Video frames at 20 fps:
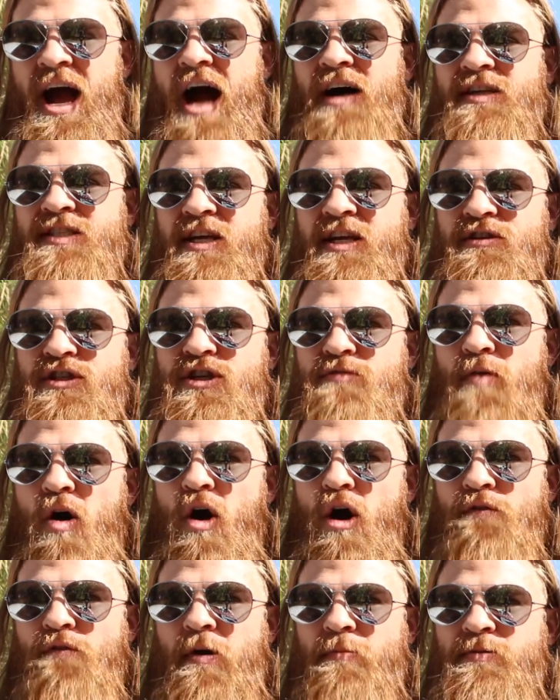I'll see you
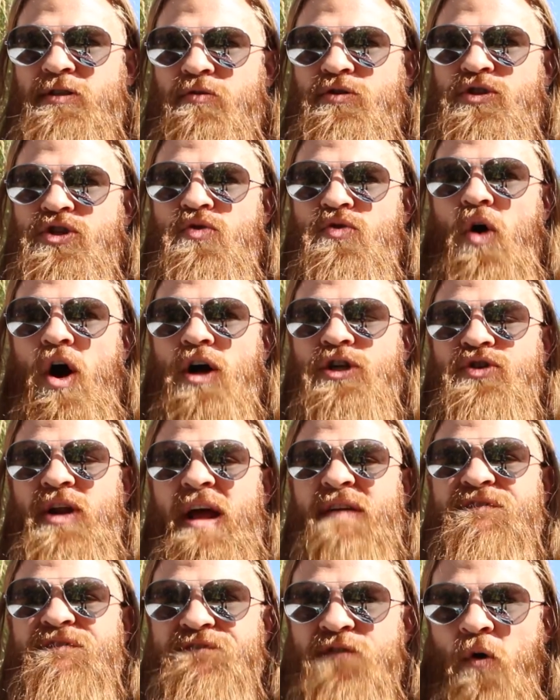tomorrow for episode
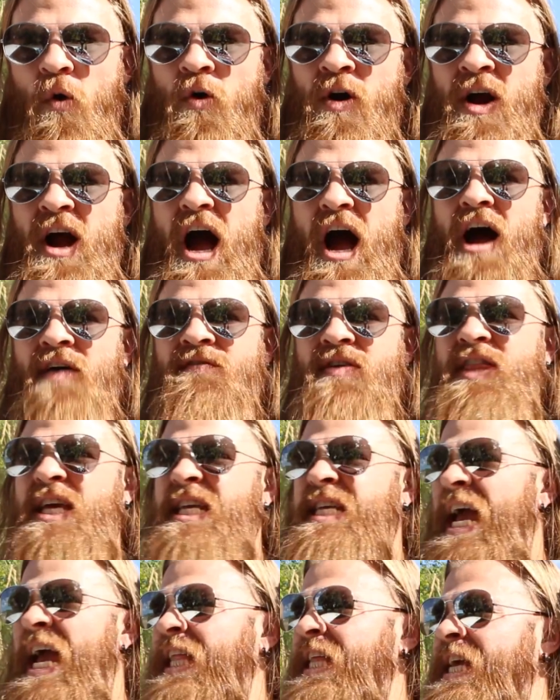204 of The
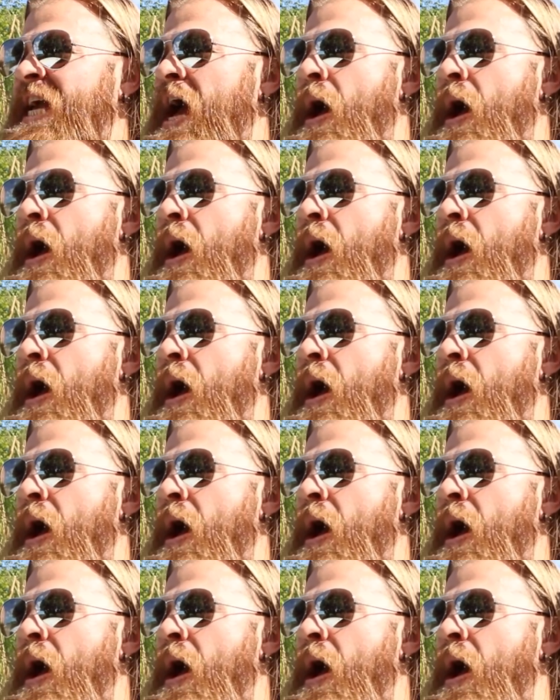Daily